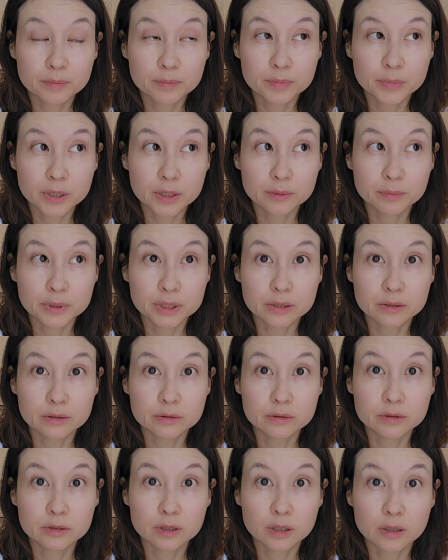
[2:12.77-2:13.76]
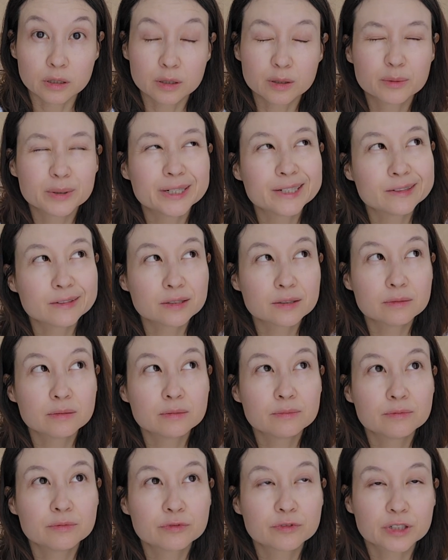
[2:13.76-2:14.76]
a big dog. Well,
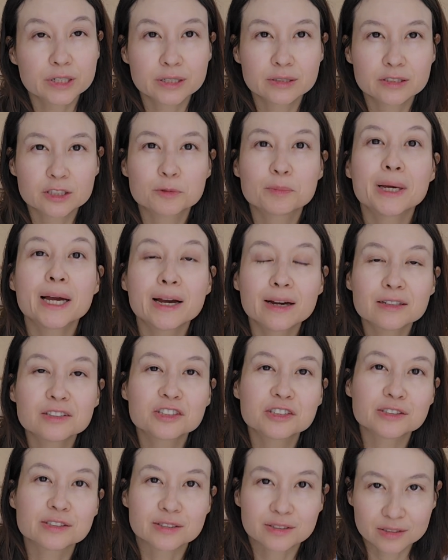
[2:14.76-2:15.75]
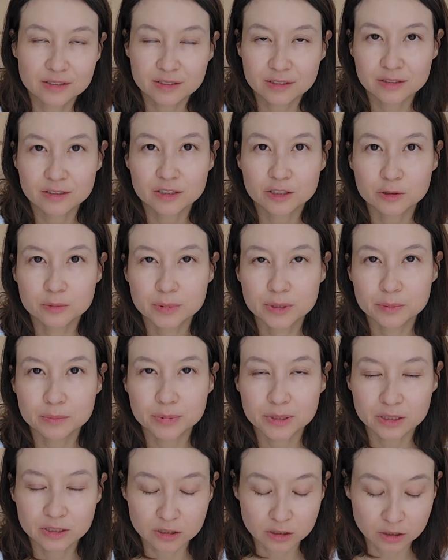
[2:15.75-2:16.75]
for Japan, she's considered to be a
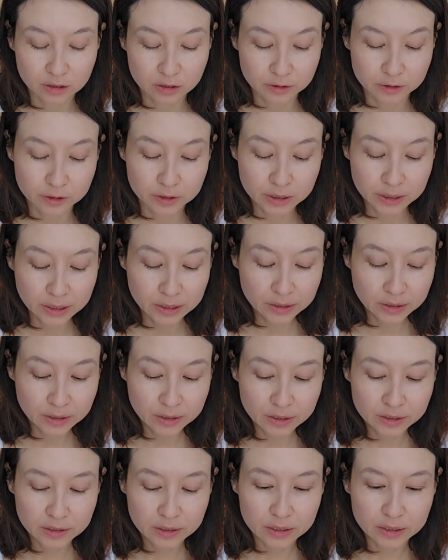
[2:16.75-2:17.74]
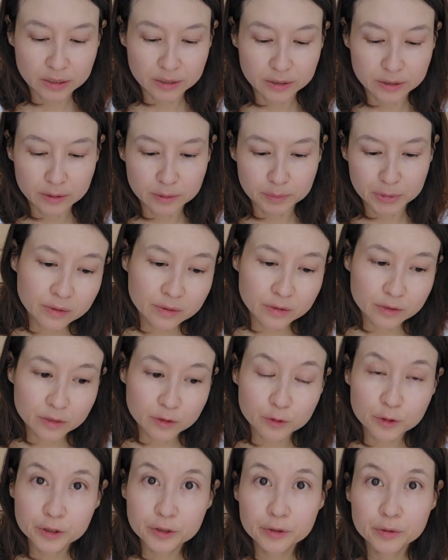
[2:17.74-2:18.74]
big dog. About
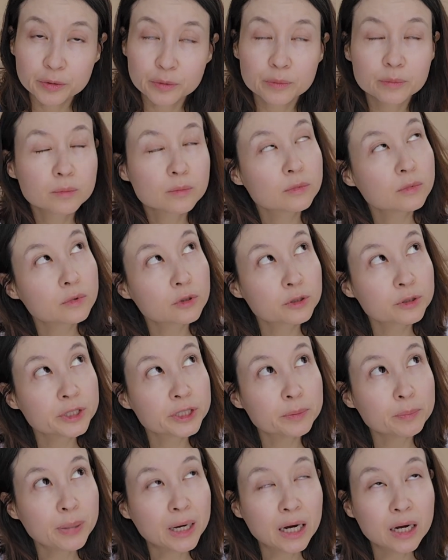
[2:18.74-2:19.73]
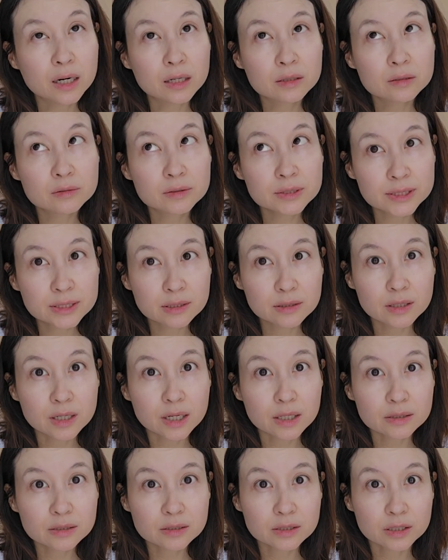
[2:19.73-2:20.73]
33 pounds
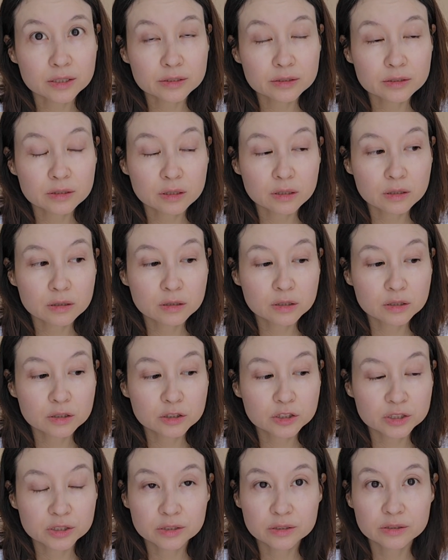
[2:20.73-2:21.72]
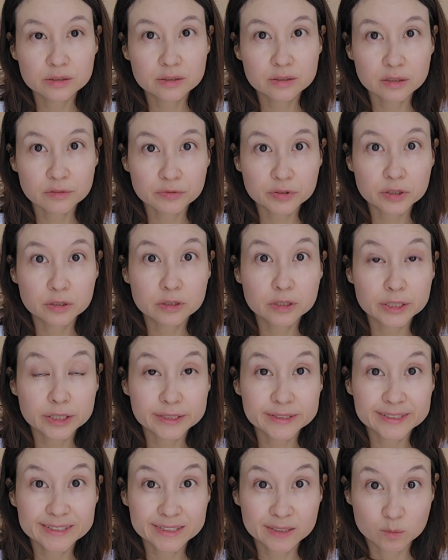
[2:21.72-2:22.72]
last I saw her. She's definitely
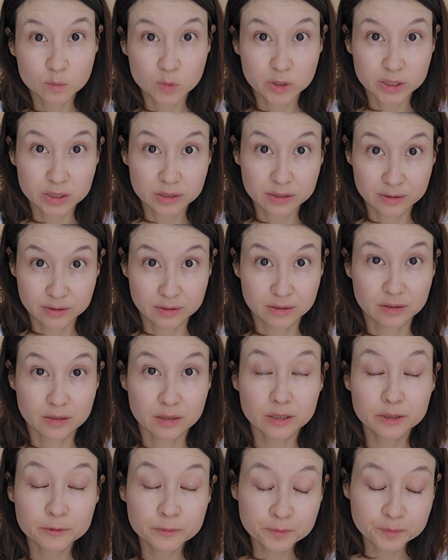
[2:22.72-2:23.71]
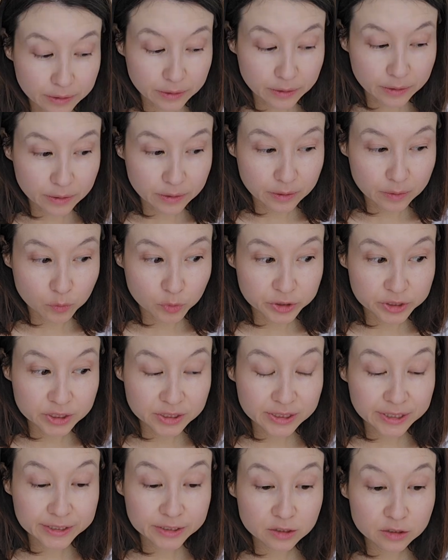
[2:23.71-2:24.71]
gained some weight since then. We
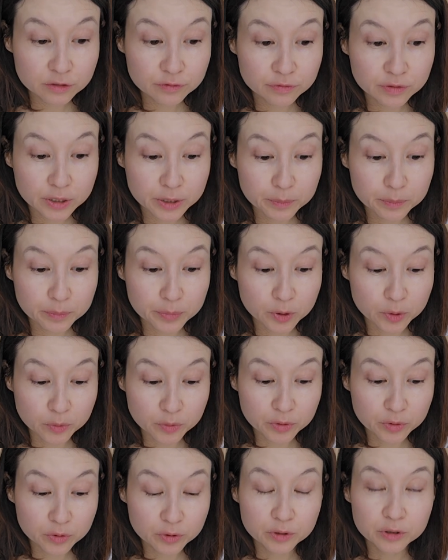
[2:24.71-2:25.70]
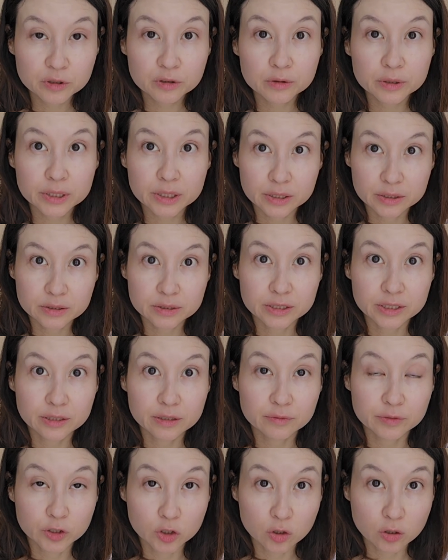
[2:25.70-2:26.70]
decided to fly both Kuro and
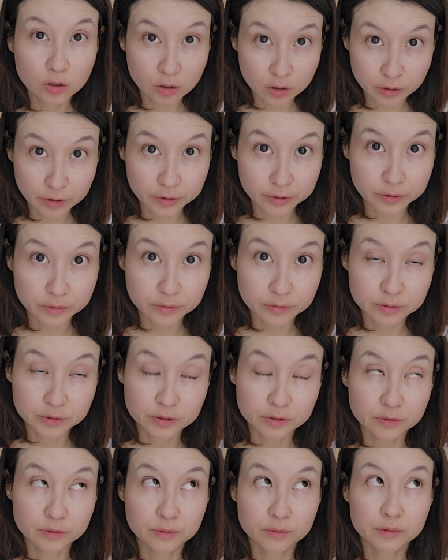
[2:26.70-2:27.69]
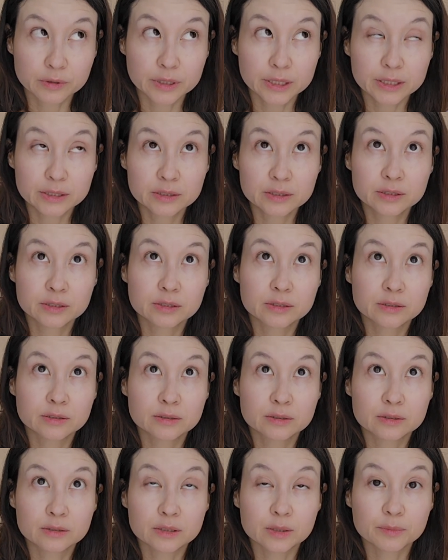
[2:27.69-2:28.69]
11 cargo, so that's
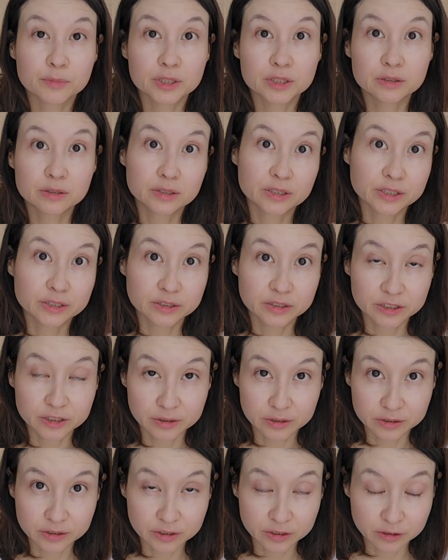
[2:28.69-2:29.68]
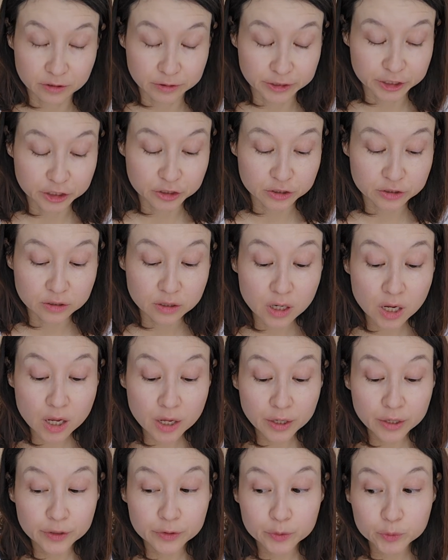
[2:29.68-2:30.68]
something to take into consideration.
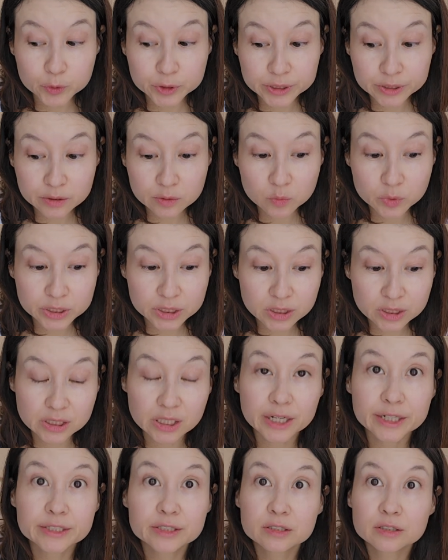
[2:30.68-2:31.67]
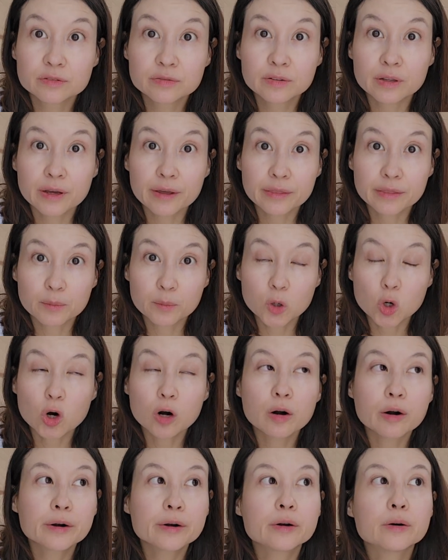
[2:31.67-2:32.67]
And the reason we decided to fly them
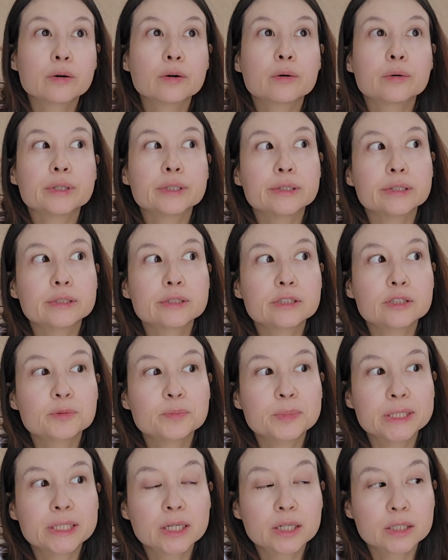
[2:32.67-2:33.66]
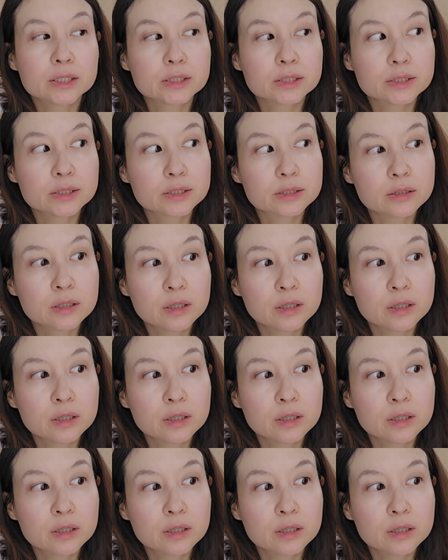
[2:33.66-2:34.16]
cargo is because